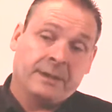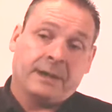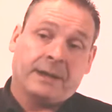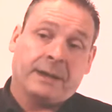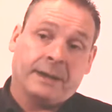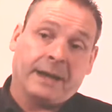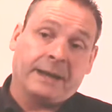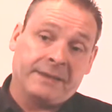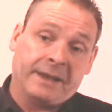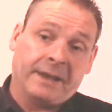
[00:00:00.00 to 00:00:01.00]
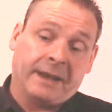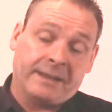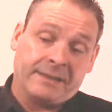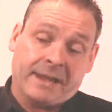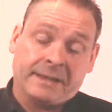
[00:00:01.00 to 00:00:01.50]
and
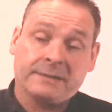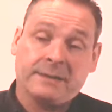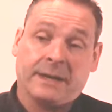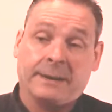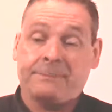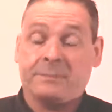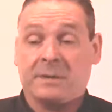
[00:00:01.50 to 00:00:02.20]
then